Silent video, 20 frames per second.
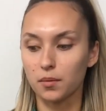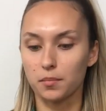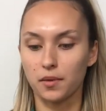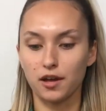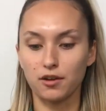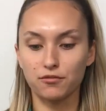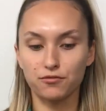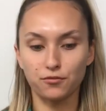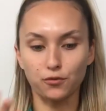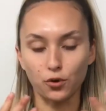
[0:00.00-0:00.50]
my
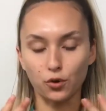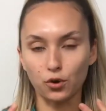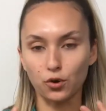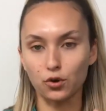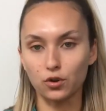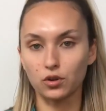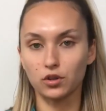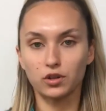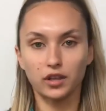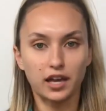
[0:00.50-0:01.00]

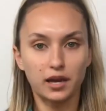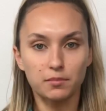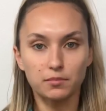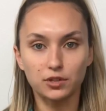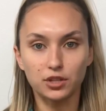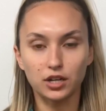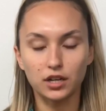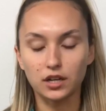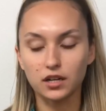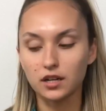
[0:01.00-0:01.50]
full glam
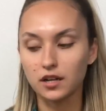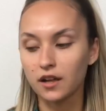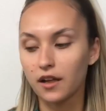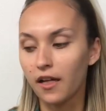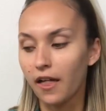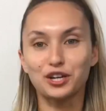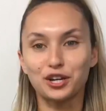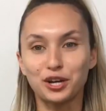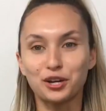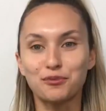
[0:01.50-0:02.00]
look.
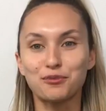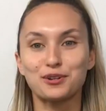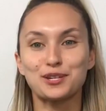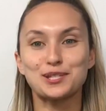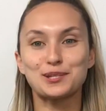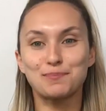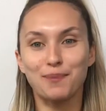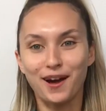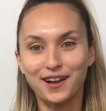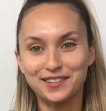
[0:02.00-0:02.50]
Good
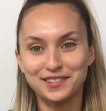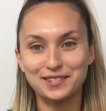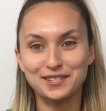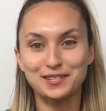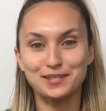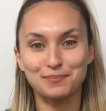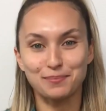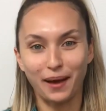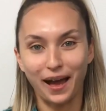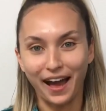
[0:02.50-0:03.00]
response is
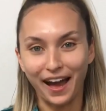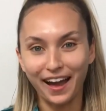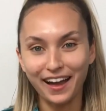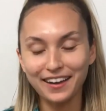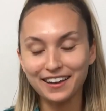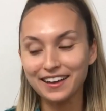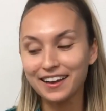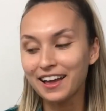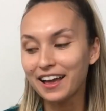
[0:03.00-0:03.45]
back.